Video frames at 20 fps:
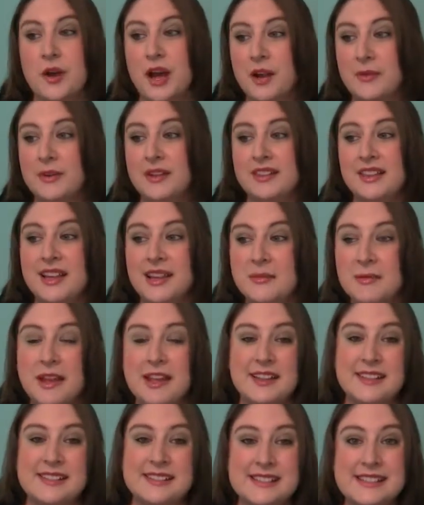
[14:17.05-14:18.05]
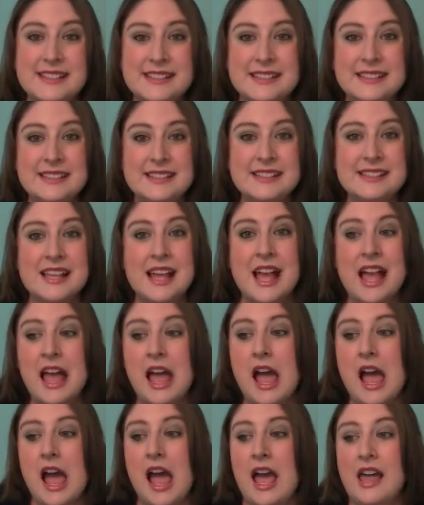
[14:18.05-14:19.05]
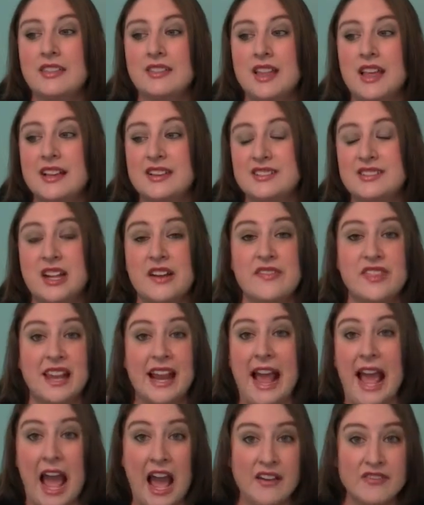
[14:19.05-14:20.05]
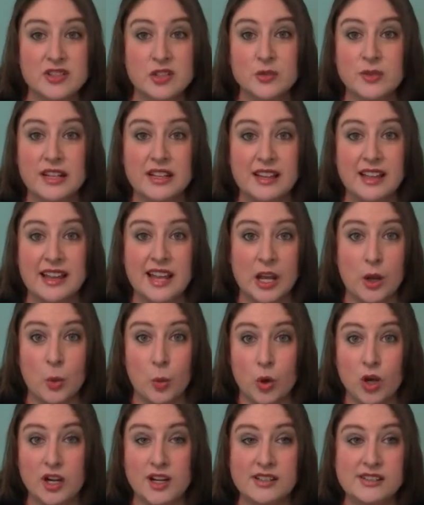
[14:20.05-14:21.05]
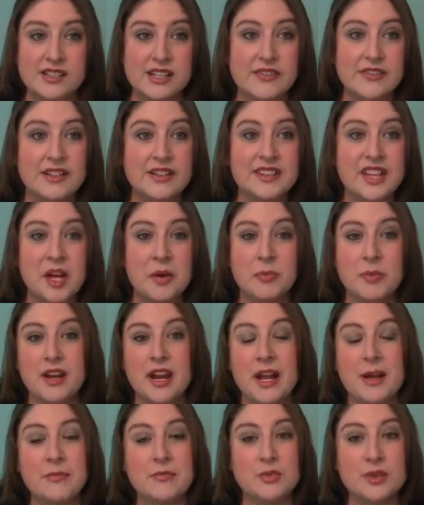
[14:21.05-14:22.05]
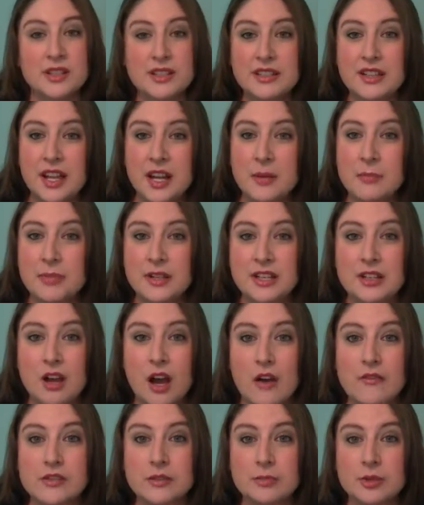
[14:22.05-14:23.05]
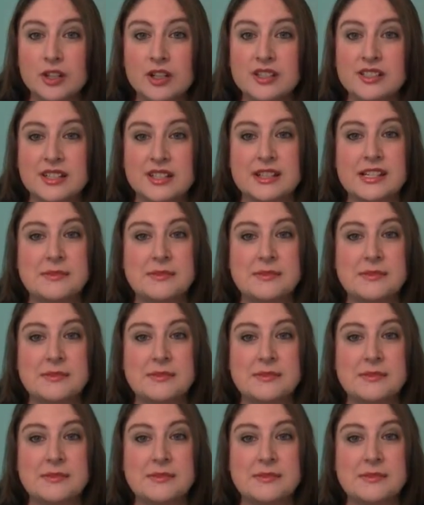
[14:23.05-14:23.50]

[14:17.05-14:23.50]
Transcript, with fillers: I read like magazines and like stuff that I have to read like at work and stuff like that, but I'm really not a big novel person,